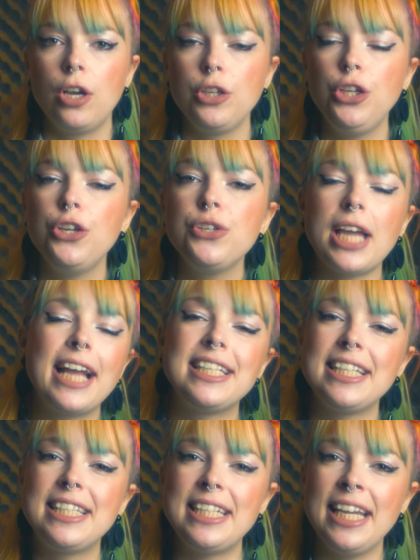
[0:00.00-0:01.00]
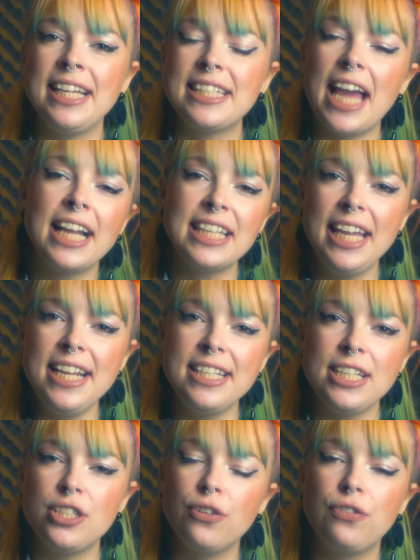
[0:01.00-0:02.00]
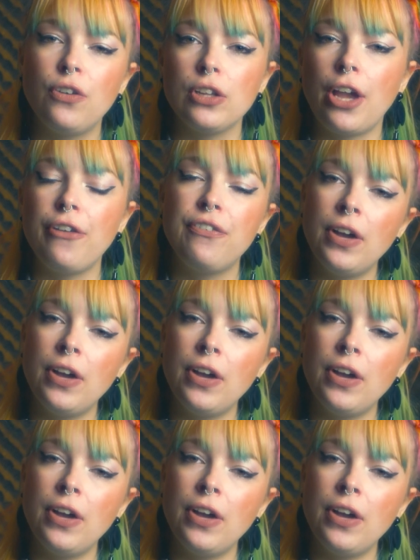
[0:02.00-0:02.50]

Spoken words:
Use a distinct and easy to follow